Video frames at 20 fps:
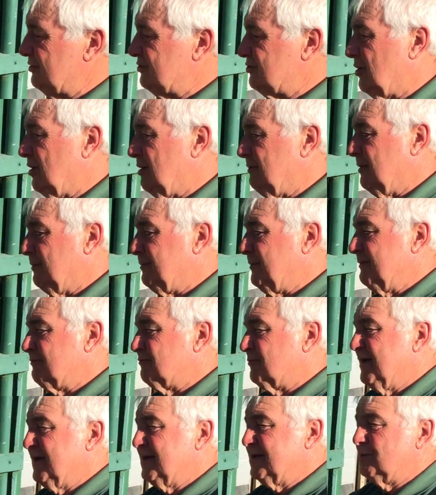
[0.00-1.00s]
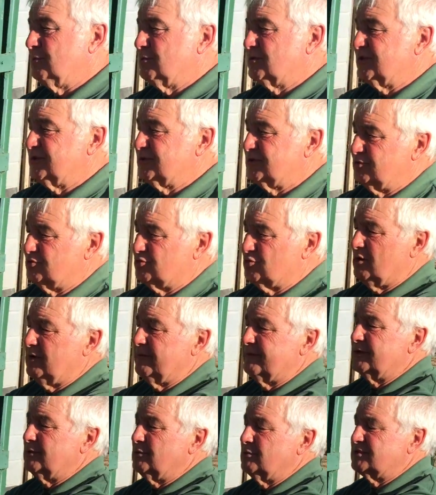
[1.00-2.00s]
the time I've been round horses and
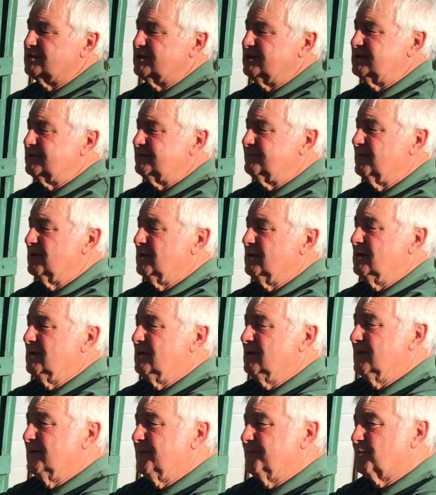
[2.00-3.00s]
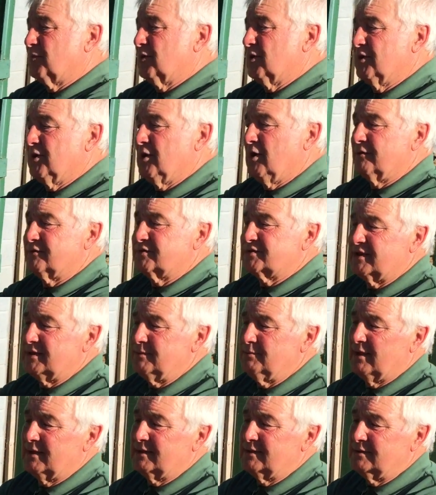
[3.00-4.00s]
driving horses, that I've
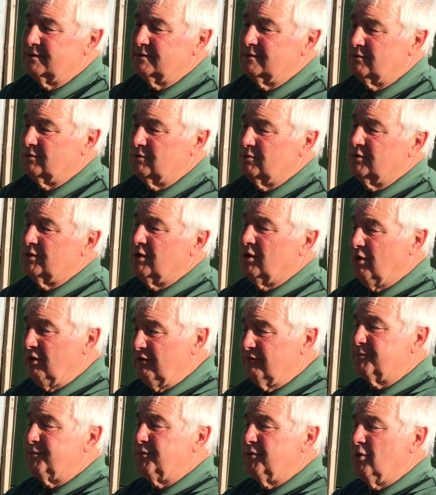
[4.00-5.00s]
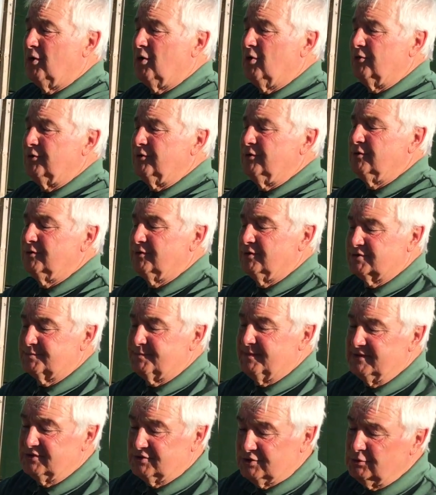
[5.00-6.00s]
seen one that I've put on that's
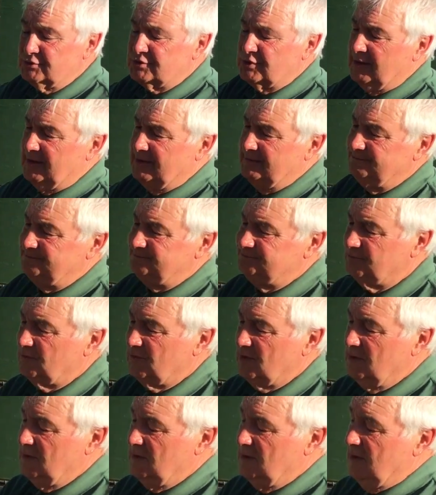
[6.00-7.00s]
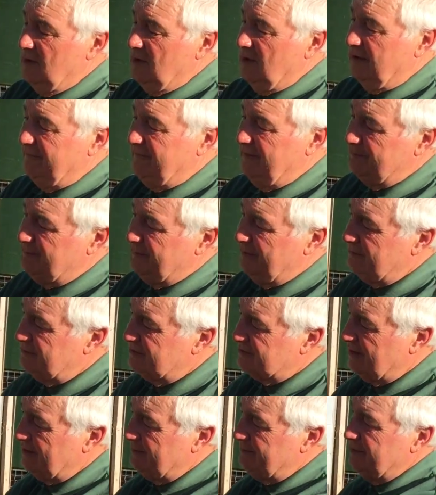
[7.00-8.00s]
been too tight. I've had
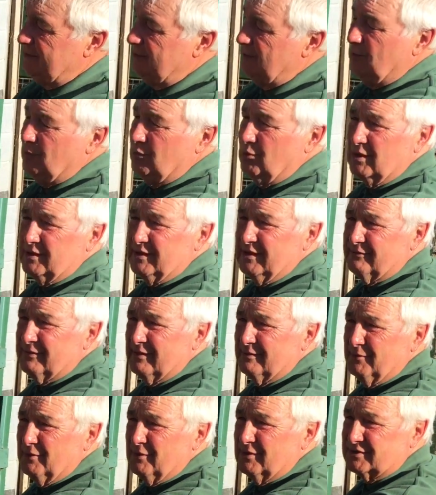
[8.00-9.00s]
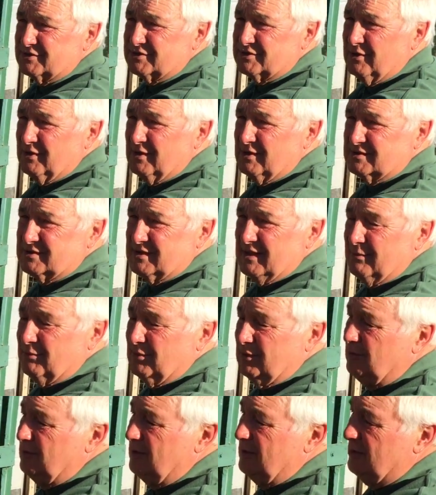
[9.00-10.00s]
people say to me, oh, I never had mine as tight as that.
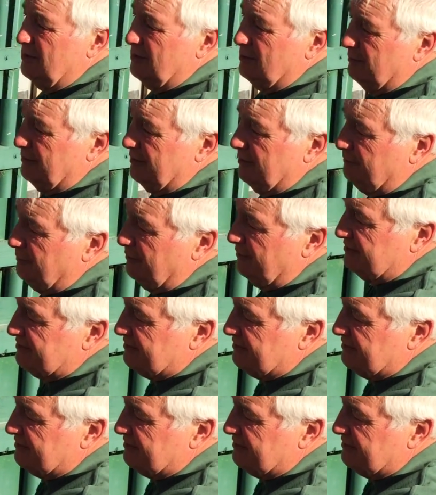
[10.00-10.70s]
Well, when I put